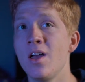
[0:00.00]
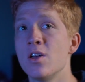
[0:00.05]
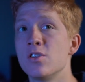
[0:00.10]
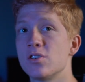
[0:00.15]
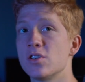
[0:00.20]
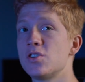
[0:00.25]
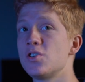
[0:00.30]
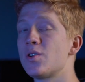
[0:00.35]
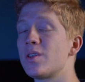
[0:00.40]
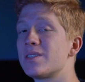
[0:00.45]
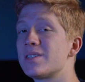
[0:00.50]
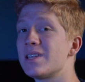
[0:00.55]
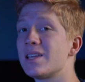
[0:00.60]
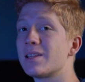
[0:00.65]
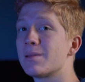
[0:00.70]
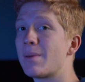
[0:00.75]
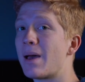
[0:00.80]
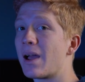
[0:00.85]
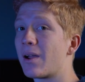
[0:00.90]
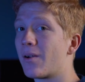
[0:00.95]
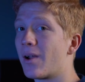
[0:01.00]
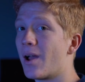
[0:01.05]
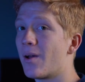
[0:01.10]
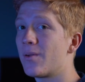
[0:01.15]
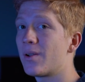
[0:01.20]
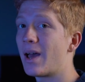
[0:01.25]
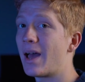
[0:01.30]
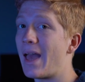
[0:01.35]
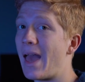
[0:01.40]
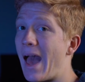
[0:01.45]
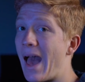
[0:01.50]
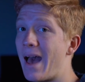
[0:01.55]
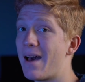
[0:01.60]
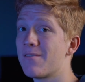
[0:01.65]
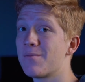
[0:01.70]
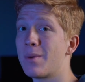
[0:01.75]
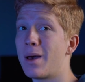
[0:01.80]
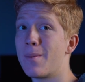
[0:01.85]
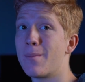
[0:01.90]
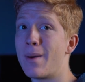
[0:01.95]
So as you can see in the background, I
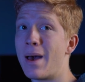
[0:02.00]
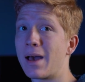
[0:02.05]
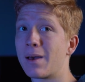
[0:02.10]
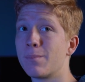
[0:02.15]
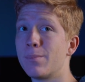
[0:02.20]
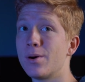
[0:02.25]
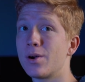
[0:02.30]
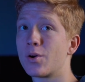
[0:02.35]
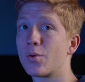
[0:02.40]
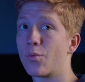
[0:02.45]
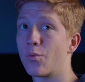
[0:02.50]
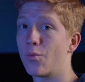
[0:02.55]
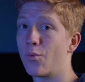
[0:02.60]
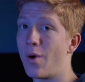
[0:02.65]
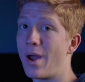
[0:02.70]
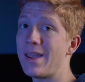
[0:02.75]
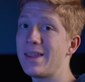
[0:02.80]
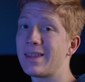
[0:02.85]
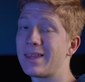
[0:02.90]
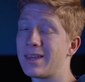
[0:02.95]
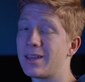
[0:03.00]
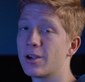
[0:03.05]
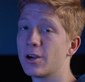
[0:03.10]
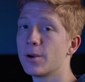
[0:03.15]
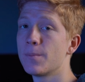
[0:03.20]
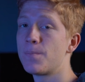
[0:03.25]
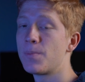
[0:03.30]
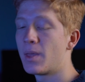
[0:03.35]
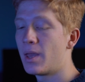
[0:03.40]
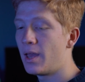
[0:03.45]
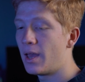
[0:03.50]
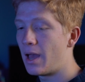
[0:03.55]
have my MacBook right here.